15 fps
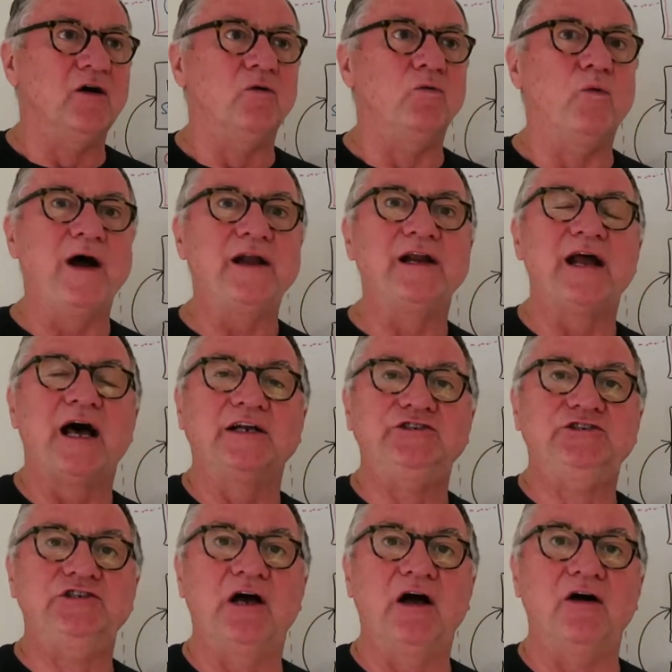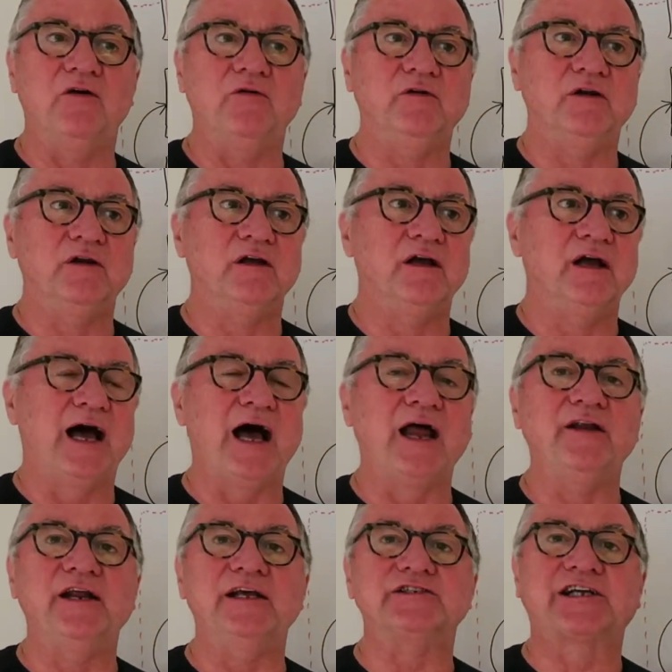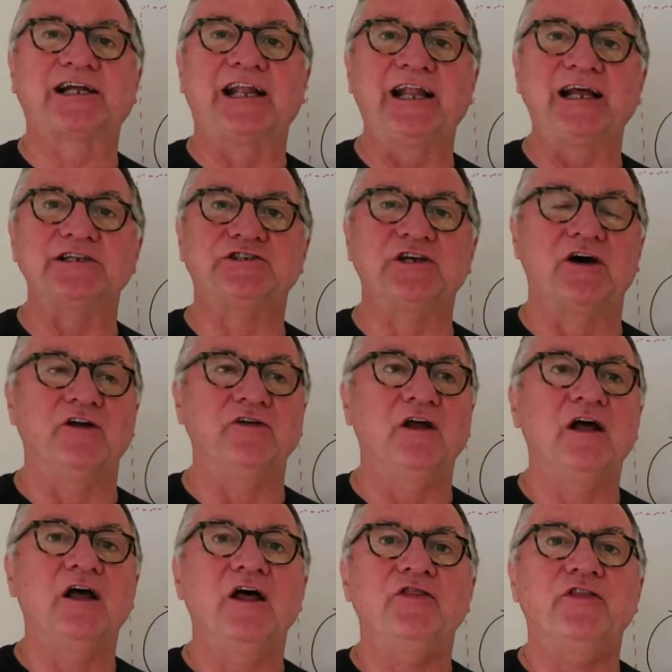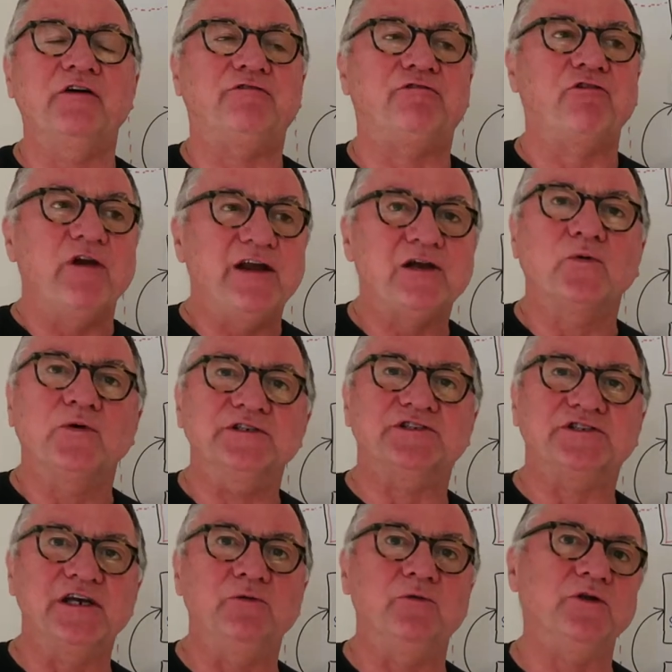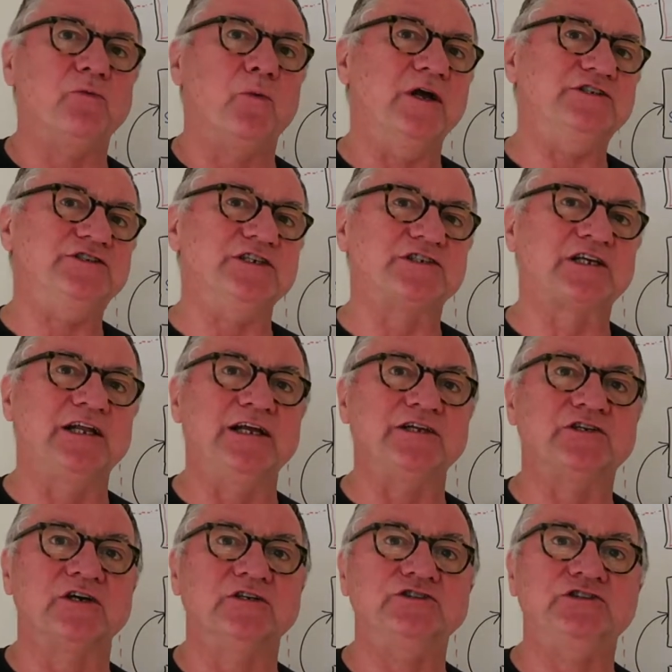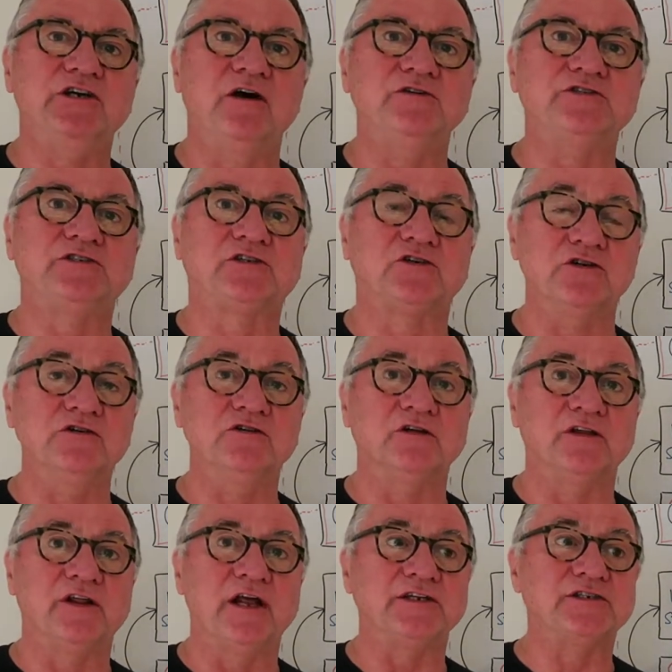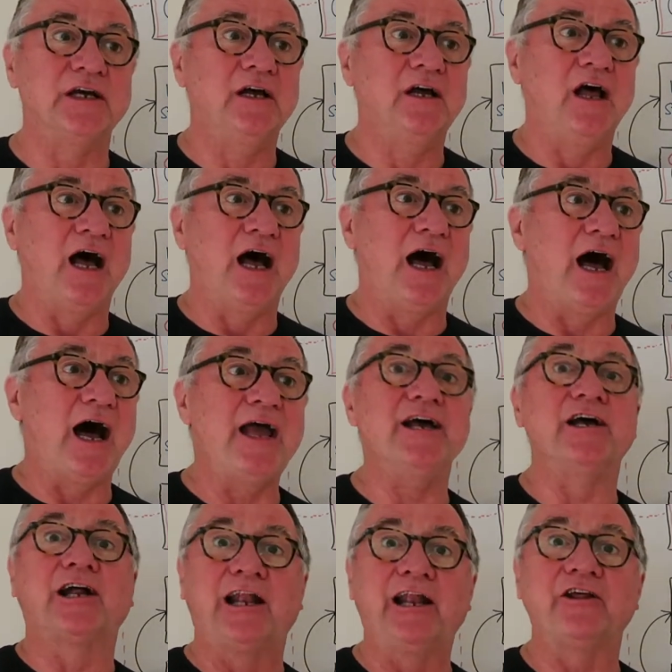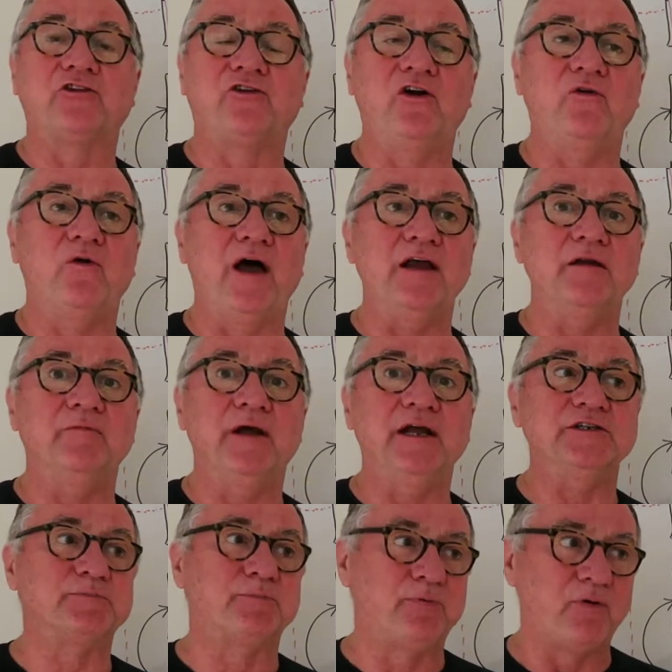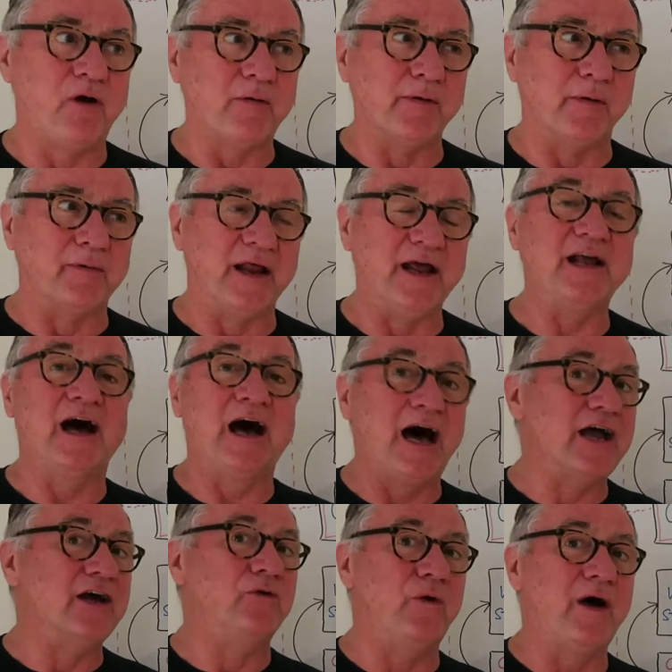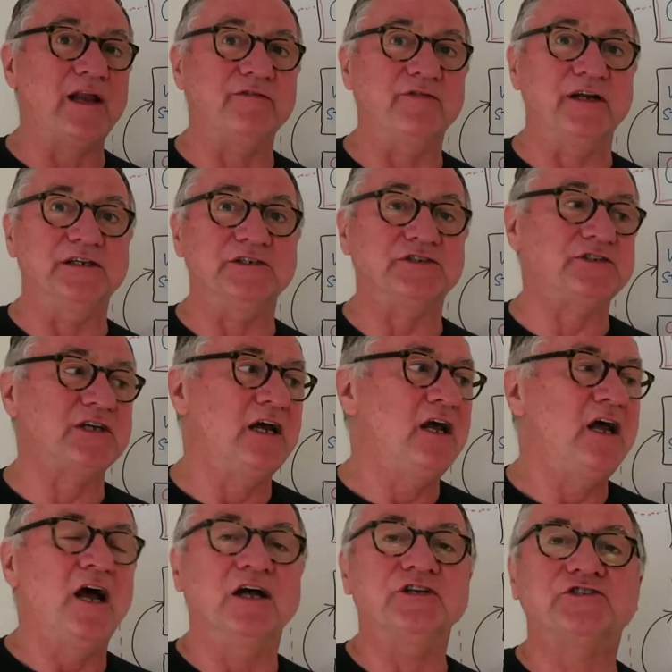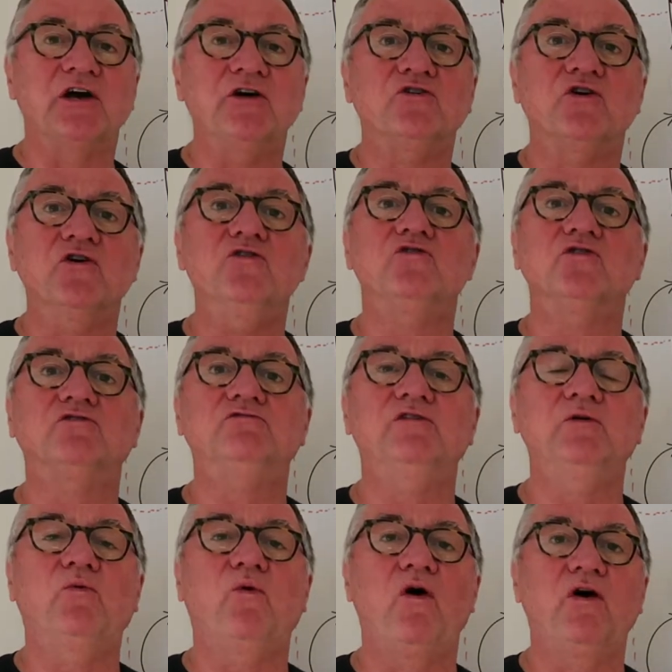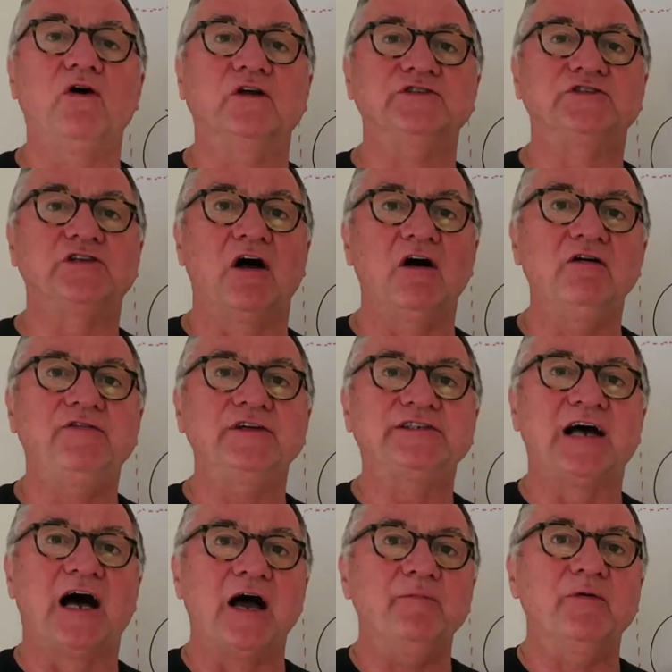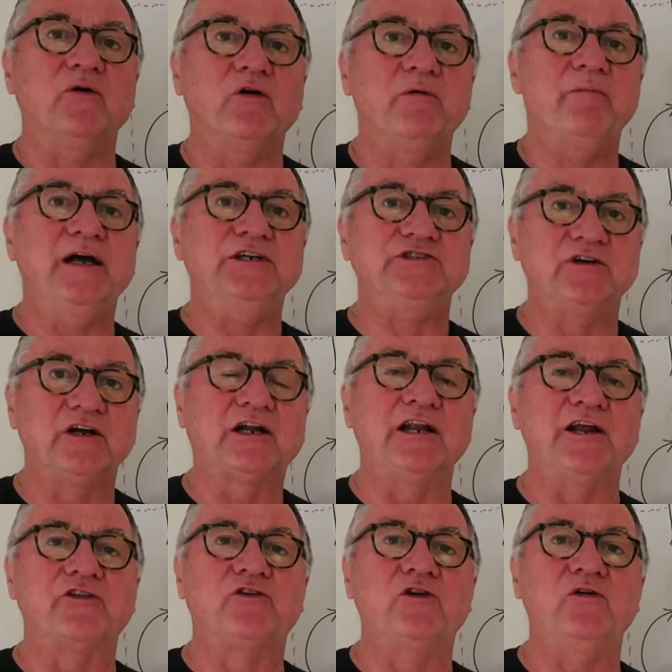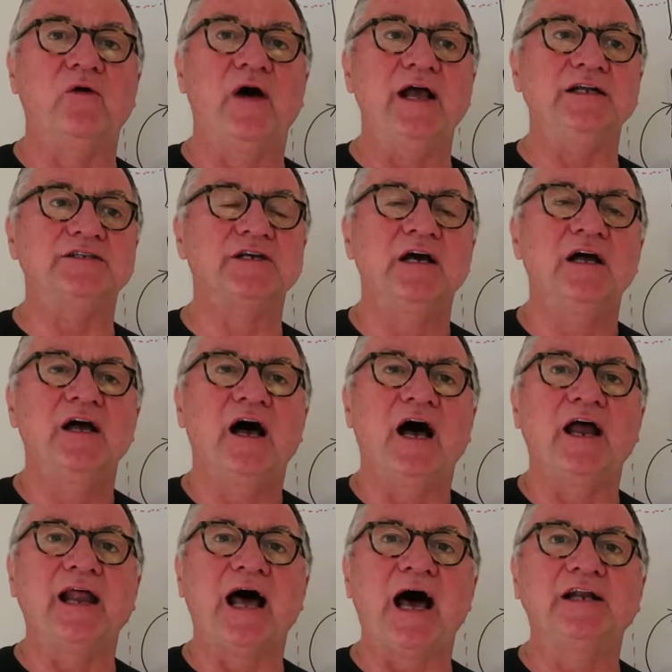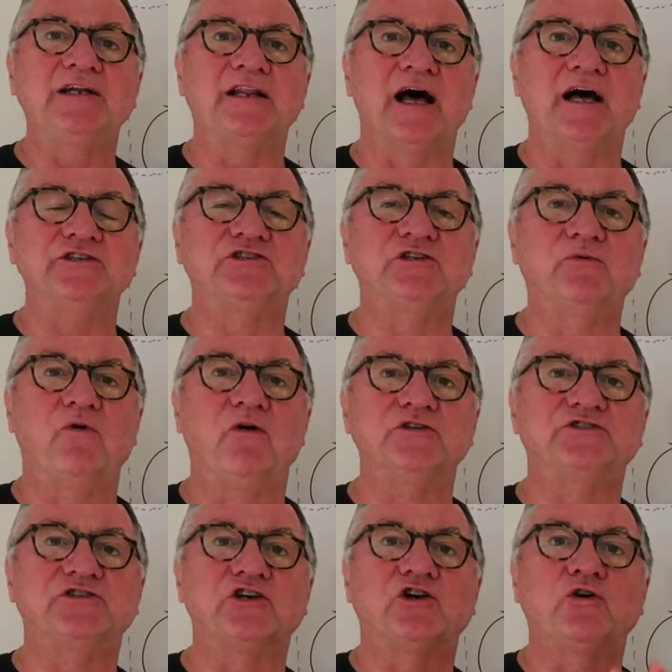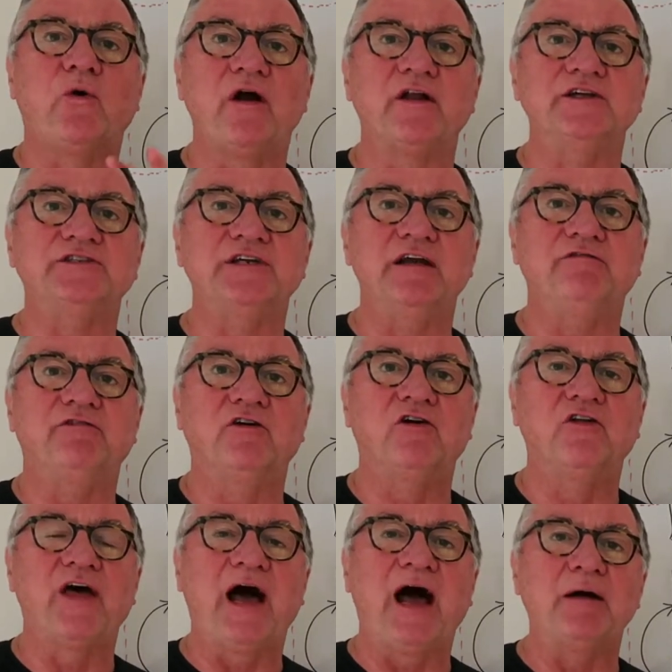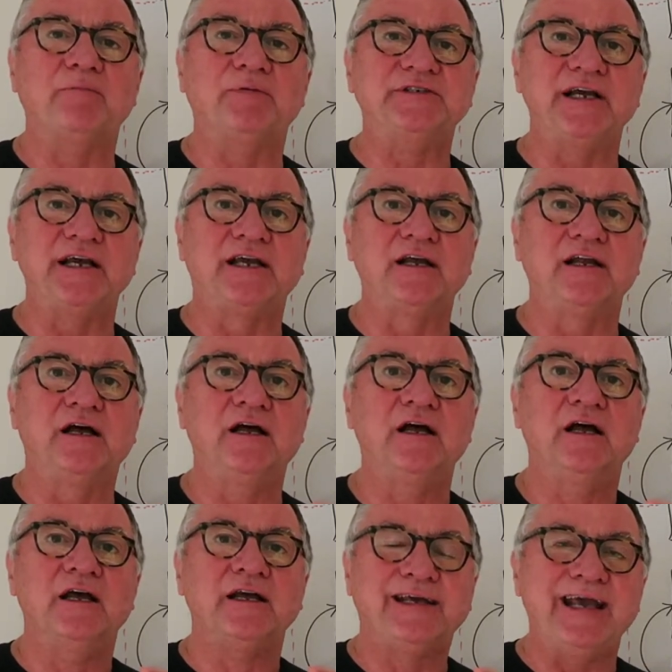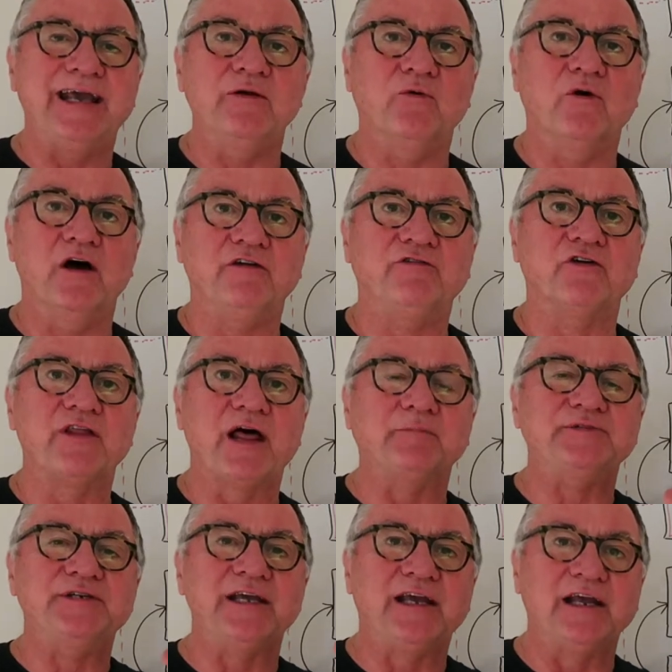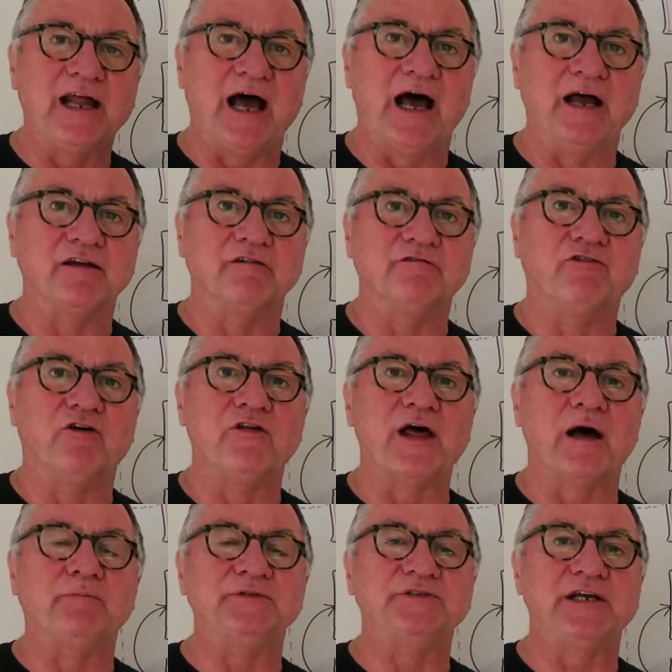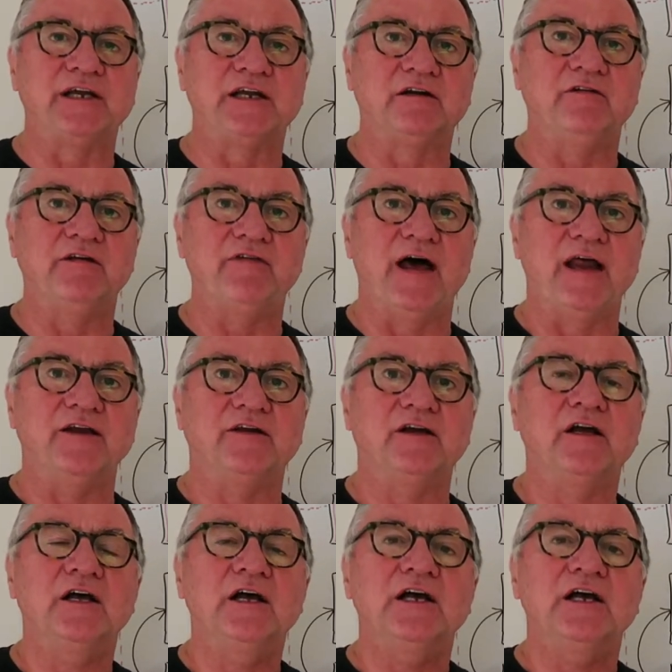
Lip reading: When an ad's shown and it's clicked on, the frequency with which it's clicked on shows Google that a higher click-through rate means probably higher relevance. And so Google rewards over time, it will measure a click-through rate and add that towards the quality for that particular keyword, for that particular ad and for that particular event.